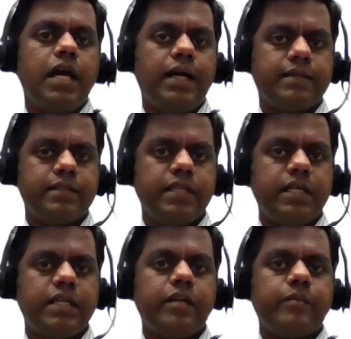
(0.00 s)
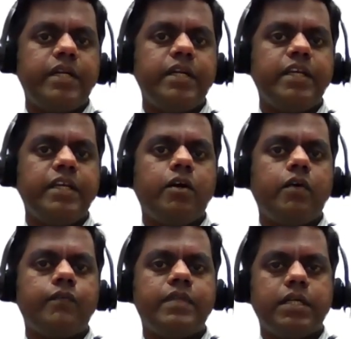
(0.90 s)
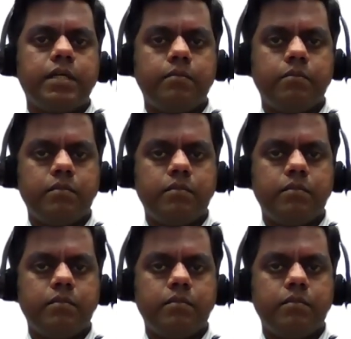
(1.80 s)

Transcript: As the turbidity of the